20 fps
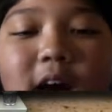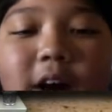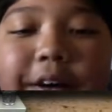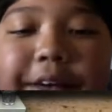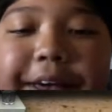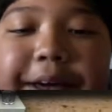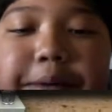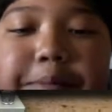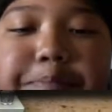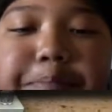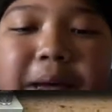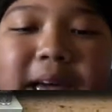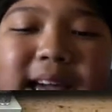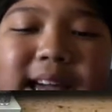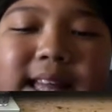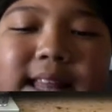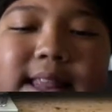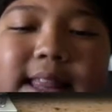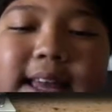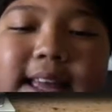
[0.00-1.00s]
Oh yeah, the
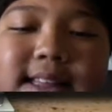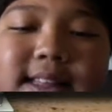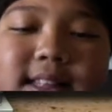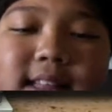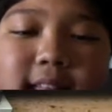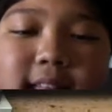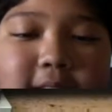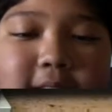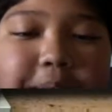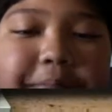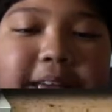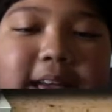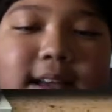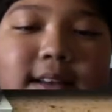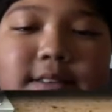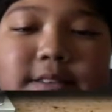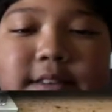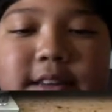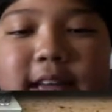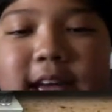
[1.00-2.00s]
pig leads to something
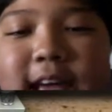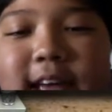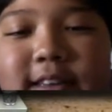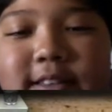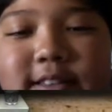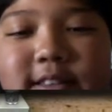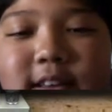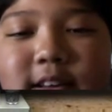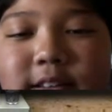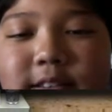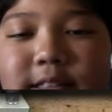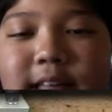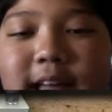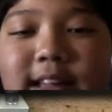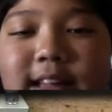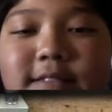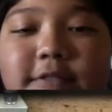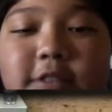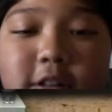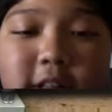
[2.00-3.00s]
else, okay? So
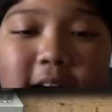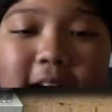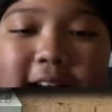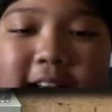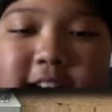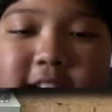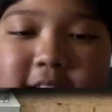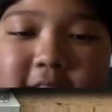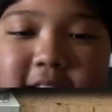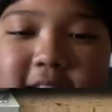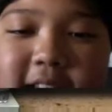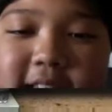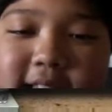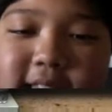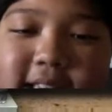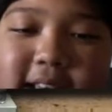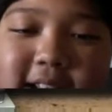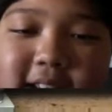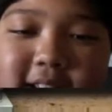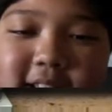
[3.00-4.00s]
that will actually
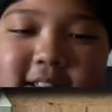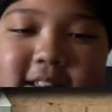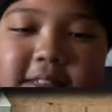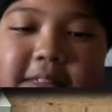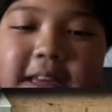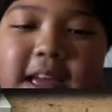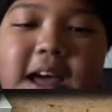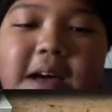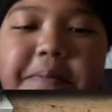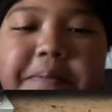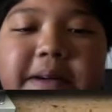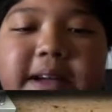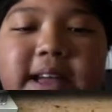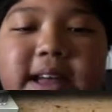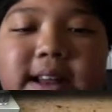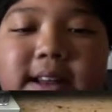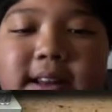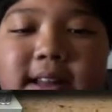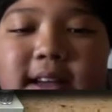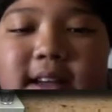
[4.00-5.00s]
lead us to the epic
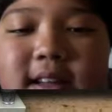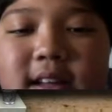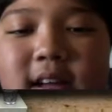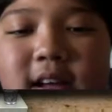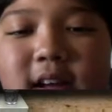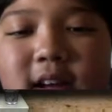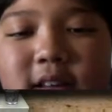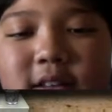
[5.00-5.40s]
ending.